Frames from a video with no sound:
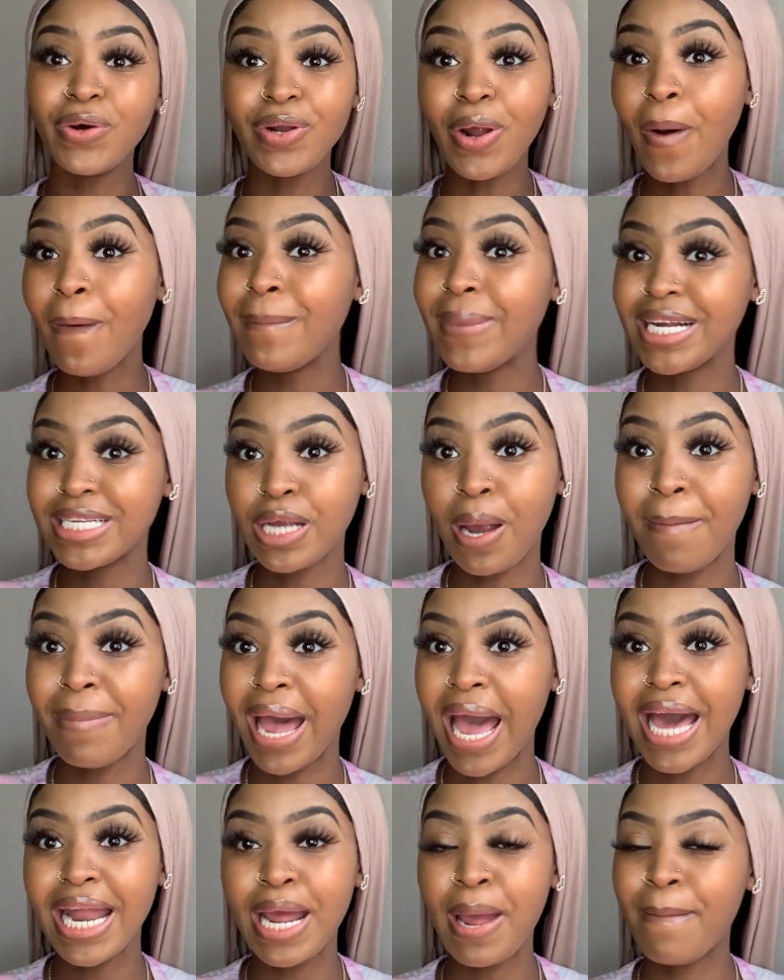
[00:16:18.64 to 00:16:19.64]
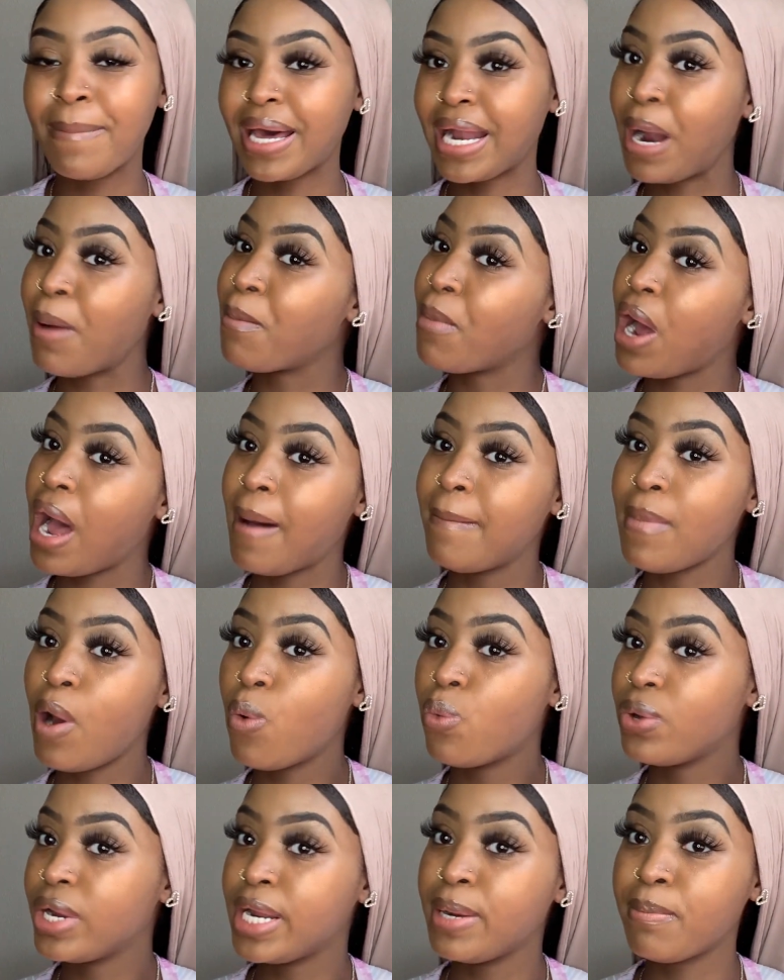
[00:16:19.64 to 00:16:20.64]
know much about it, but I'm gonna
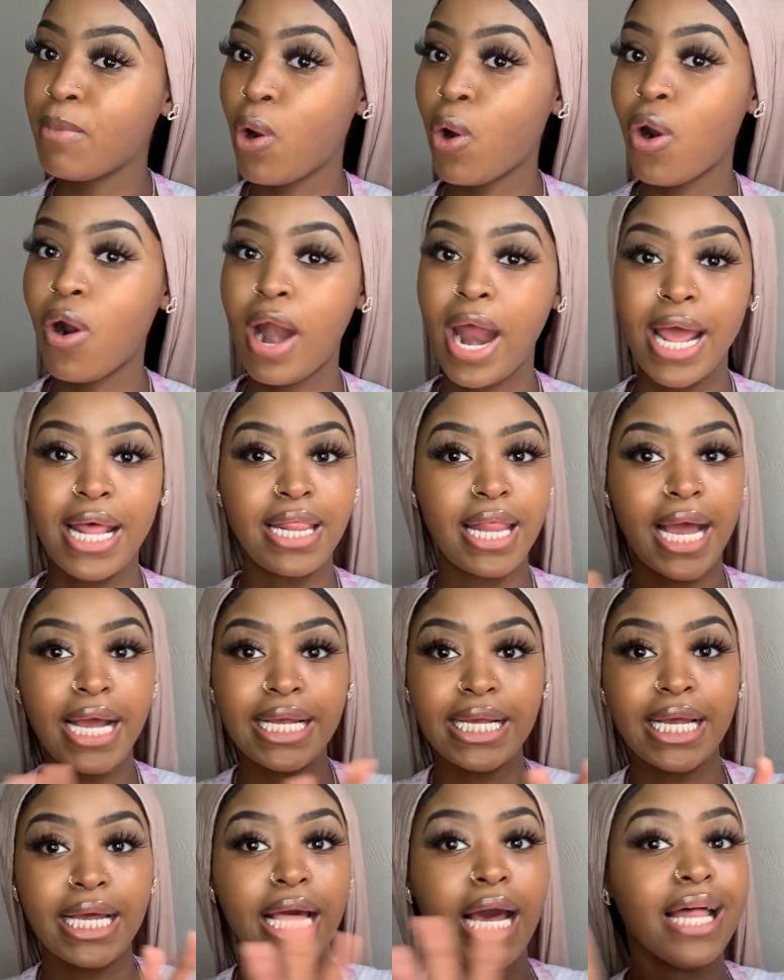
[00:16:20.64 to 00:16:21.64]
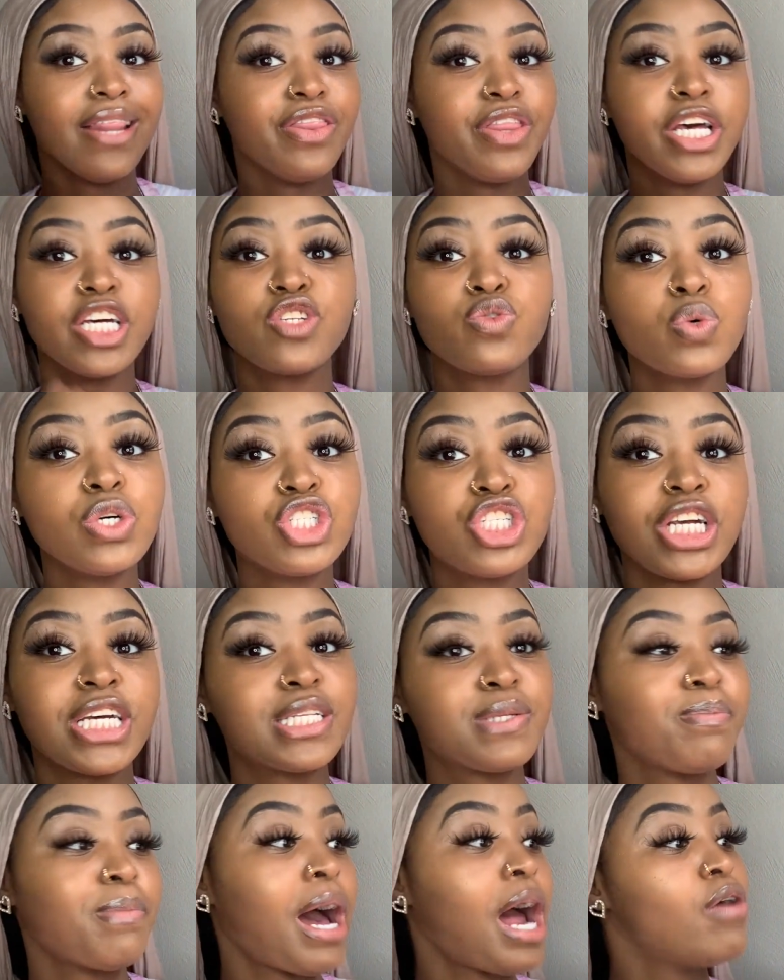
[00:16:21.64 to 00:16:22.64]
read more. And like, this was
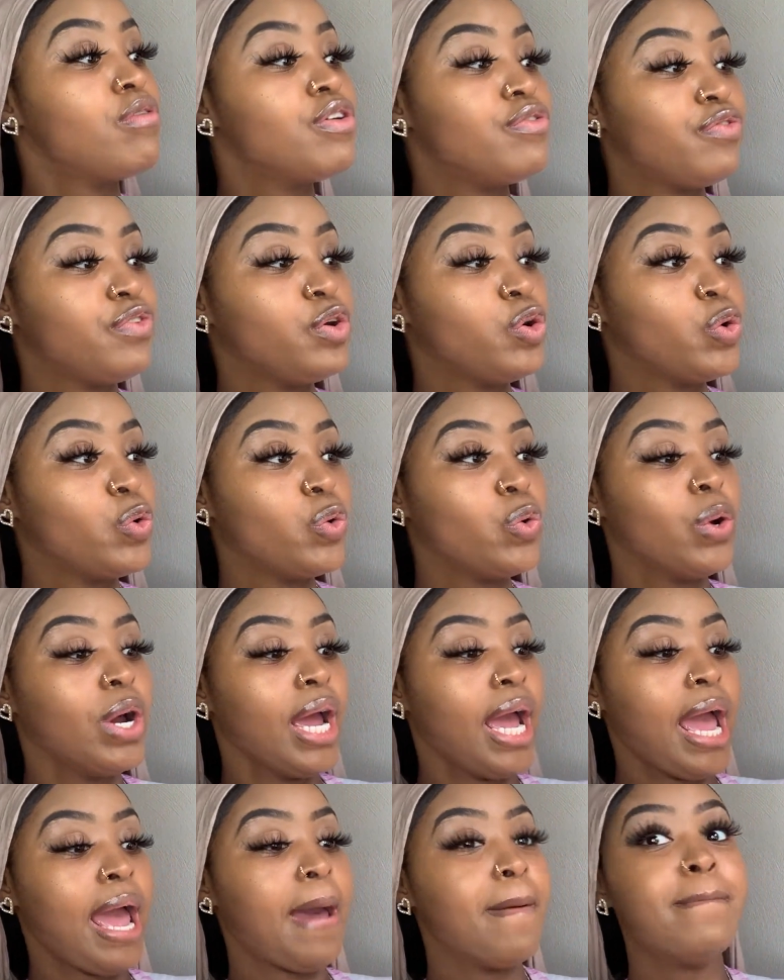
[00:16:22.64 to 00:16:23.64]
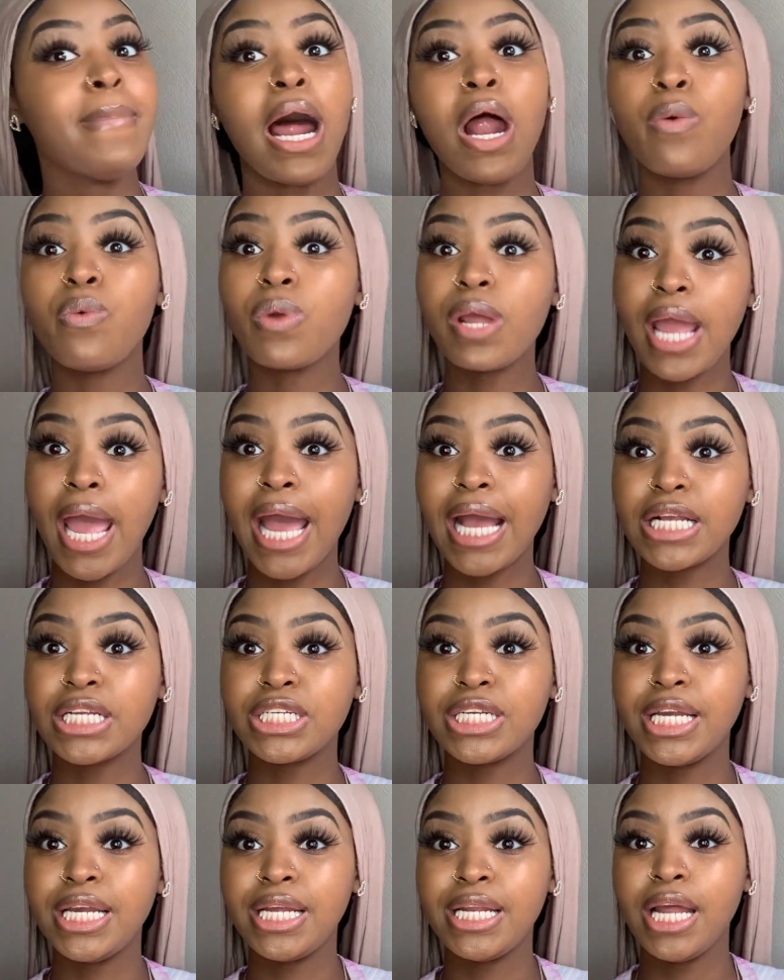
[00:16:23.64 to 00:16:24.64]
just my review and my
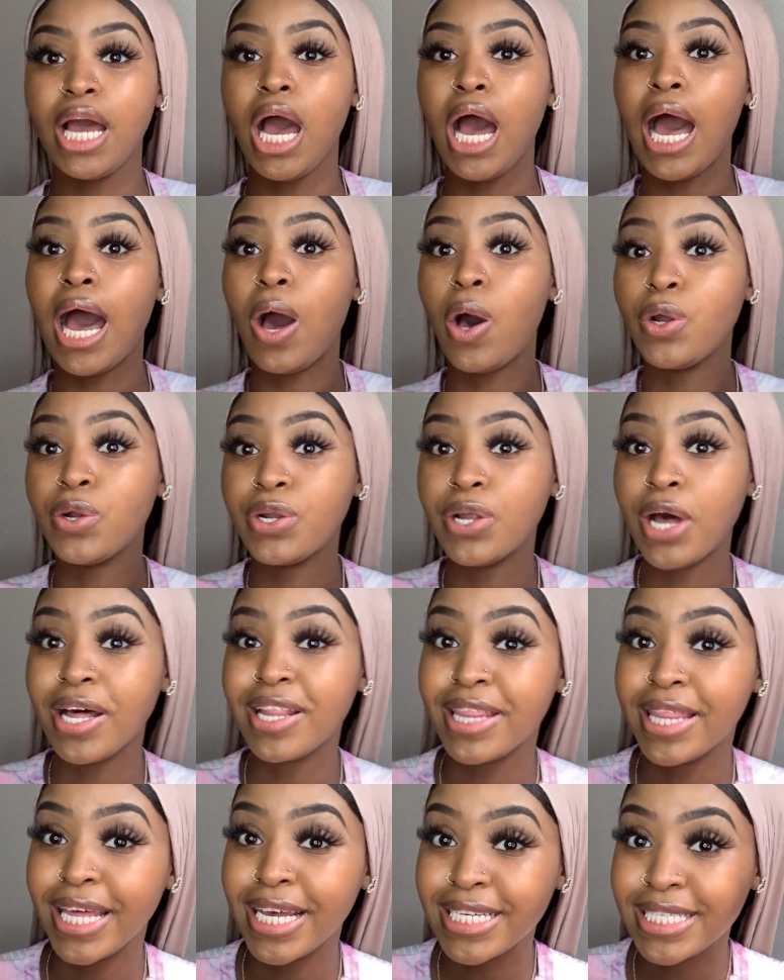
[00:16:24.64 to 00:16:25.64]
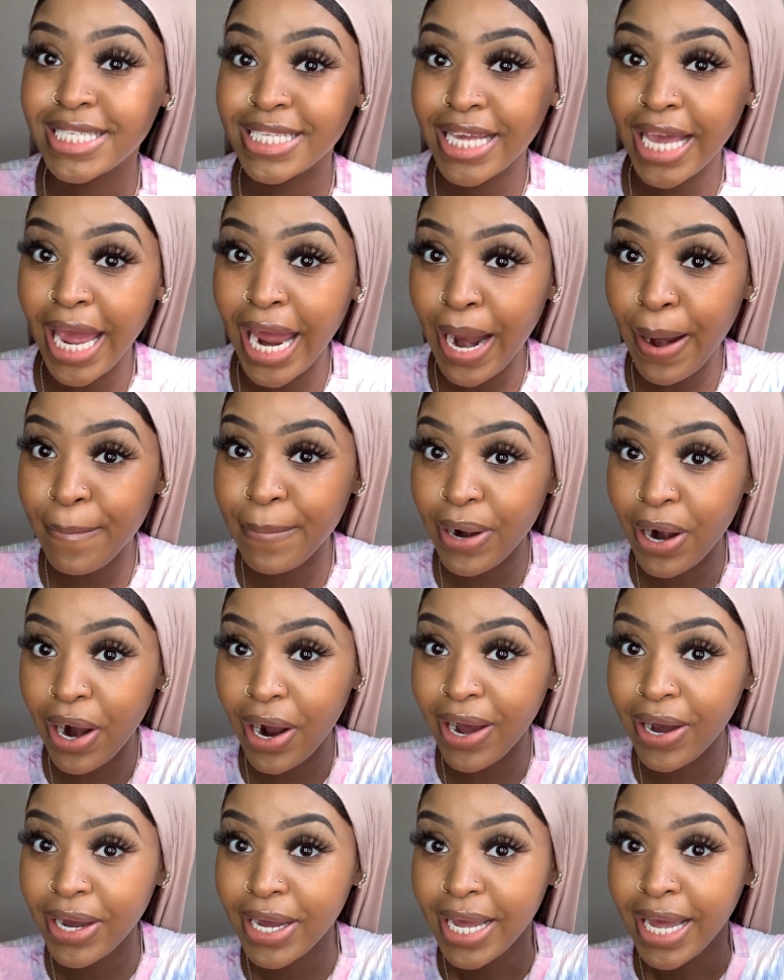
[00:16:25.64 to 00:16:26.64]
reaction on this
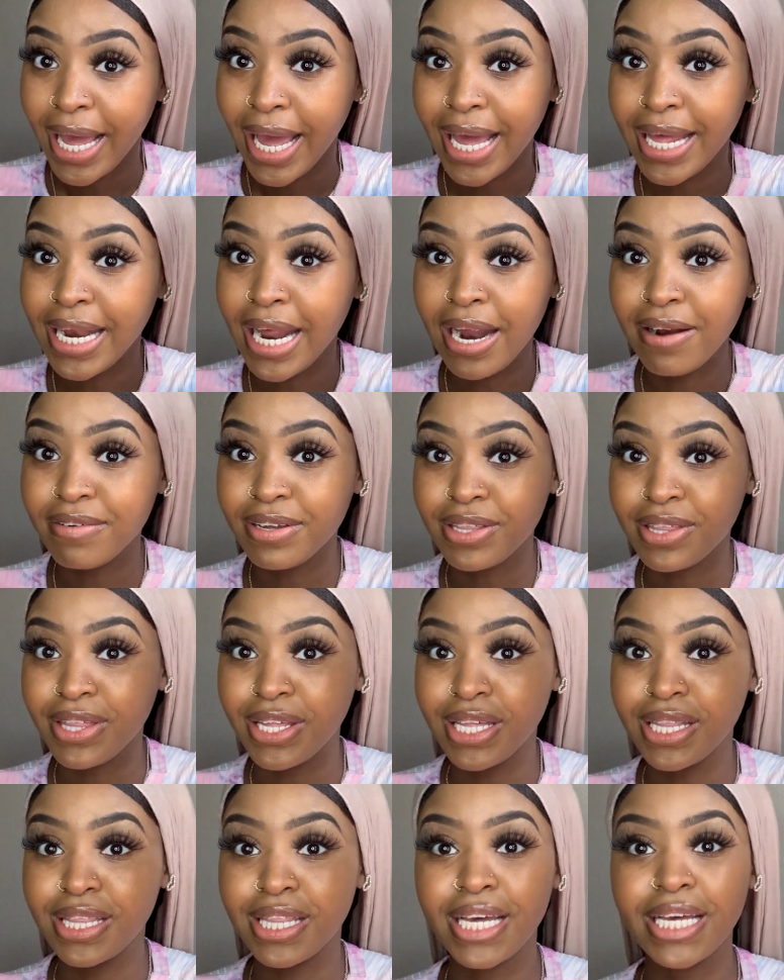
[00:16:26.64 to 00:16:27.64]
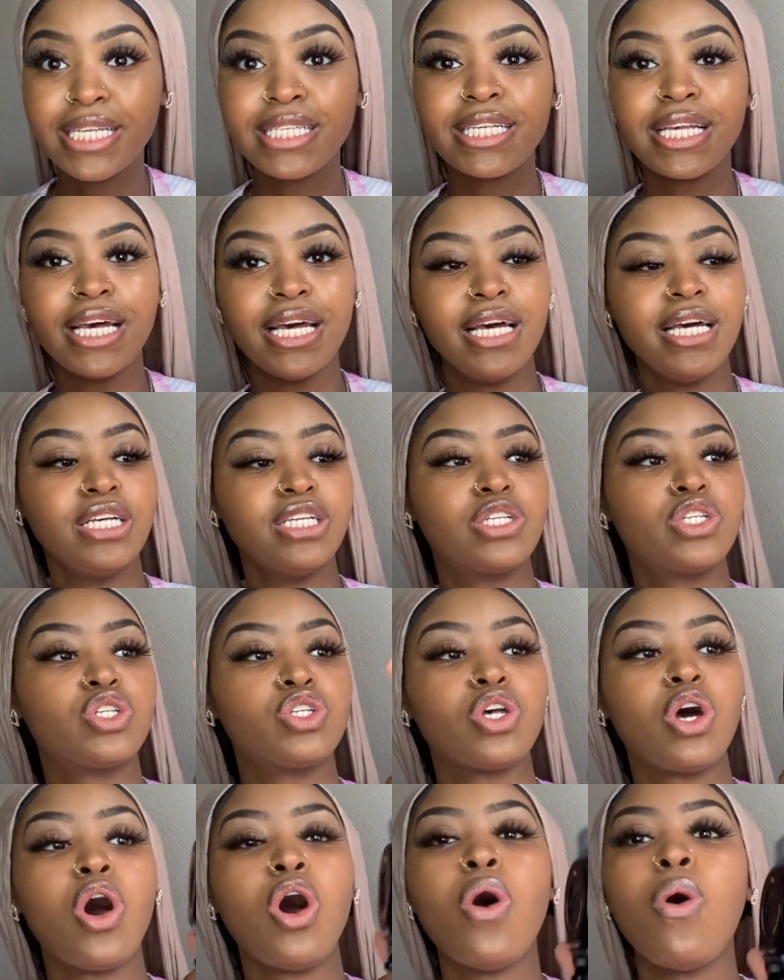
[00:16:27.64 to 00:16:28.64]
camera and everything. This is
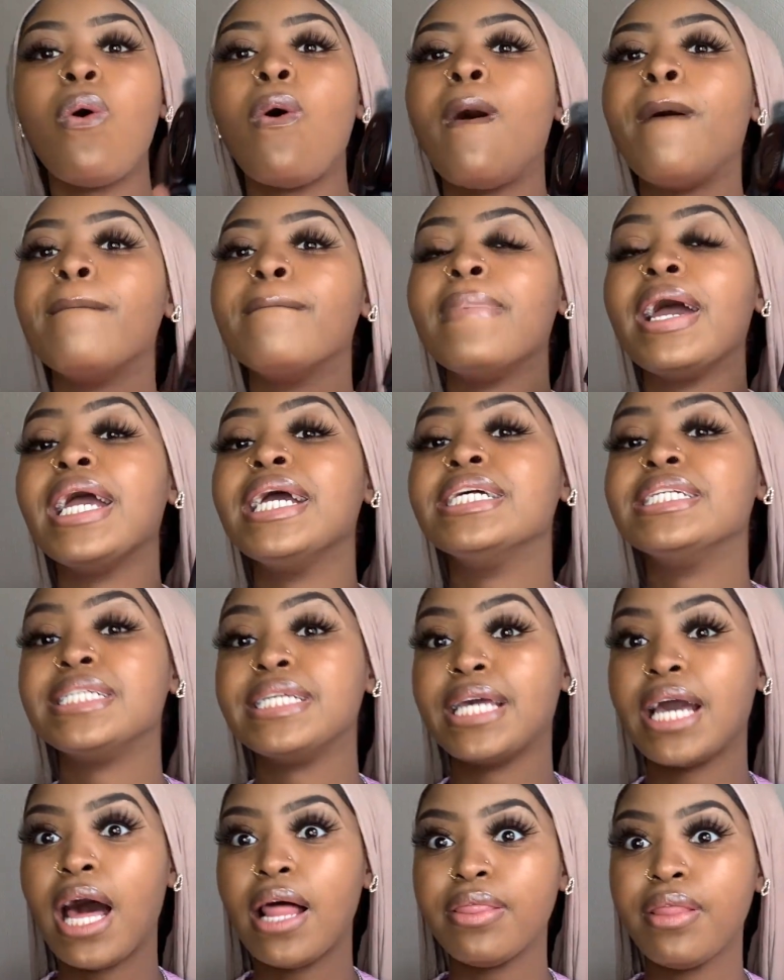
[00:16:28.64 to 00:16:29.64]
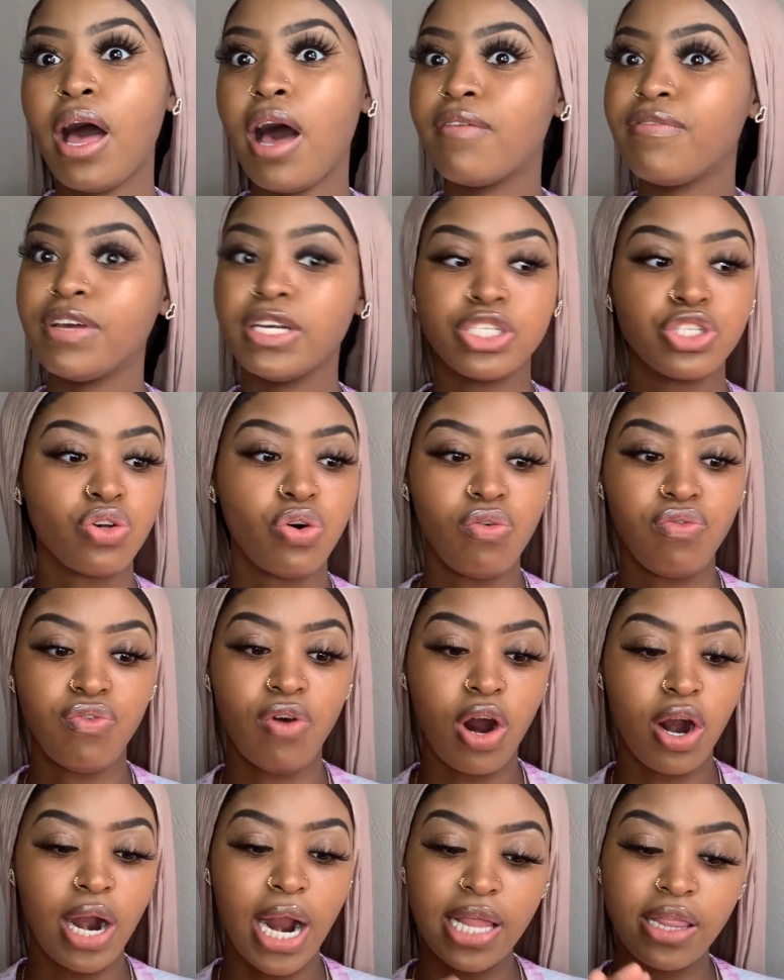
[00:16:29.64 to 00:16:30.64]
so amazing. I love it so
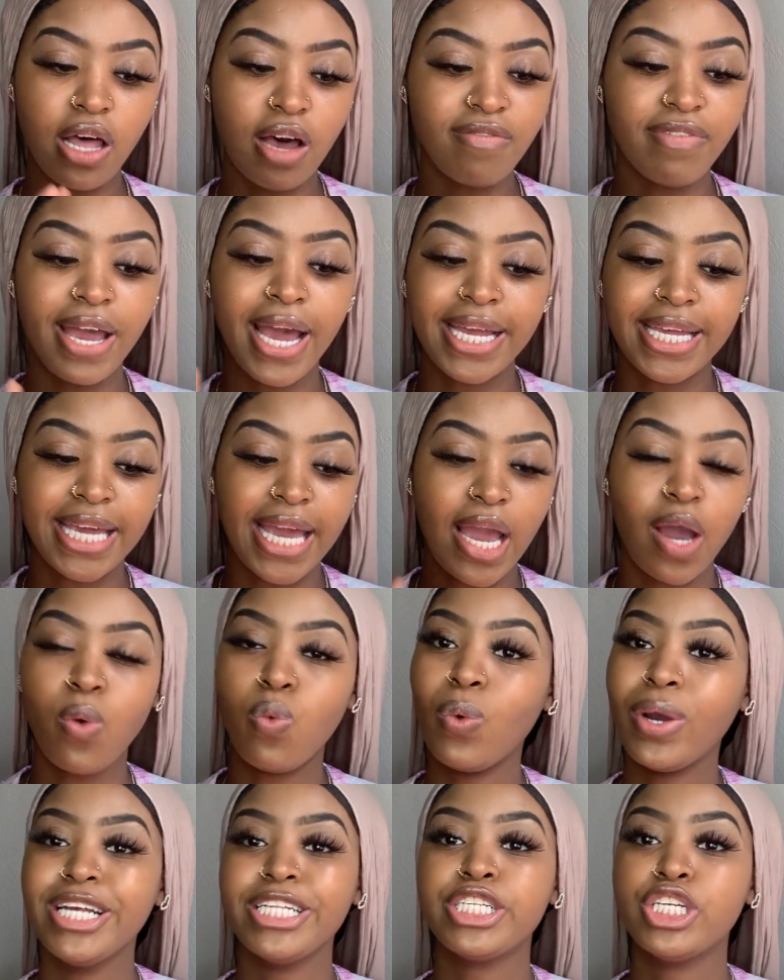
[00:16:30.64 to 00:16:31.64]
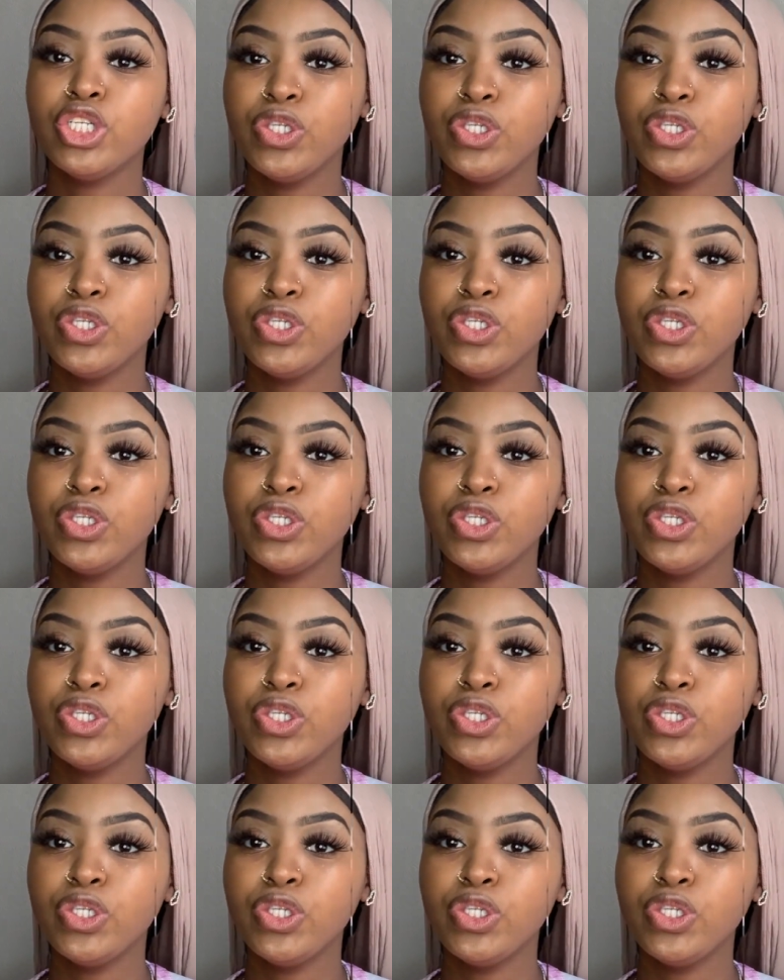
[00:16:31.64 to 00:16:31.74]
far. I love it. I can't wait to